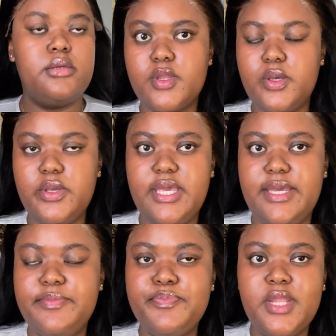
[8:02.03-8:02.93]

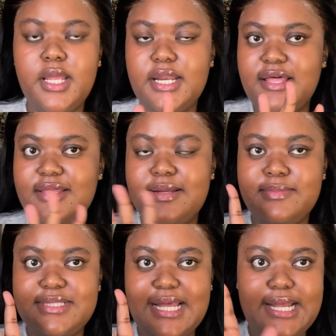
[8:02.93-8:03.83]
okay, now that
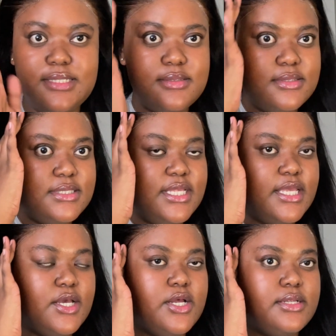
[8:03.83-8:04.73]
I'm done
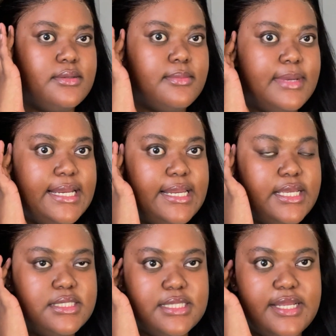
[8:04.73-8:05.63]
sticking on my
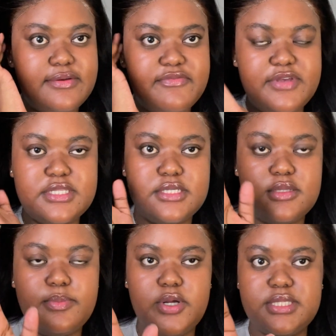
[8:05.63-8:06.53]
lace and fixing the
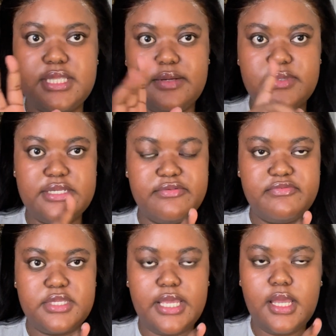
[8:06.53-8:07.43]
parts that were
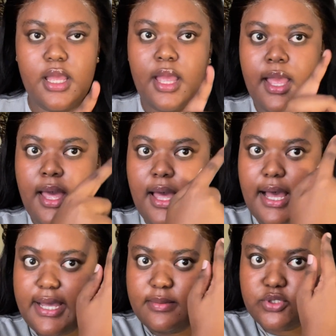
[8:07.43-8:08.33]
lifting,
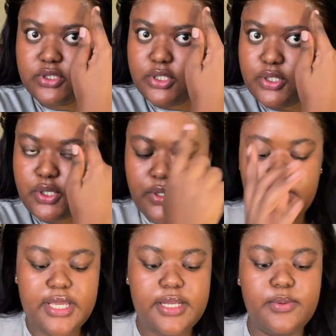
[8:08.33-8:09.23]
I am just gonna go
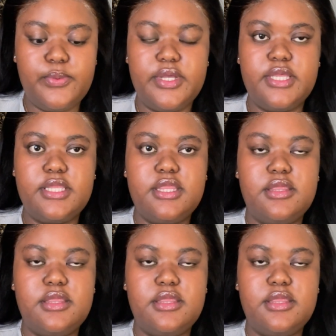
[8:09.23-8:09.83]
in with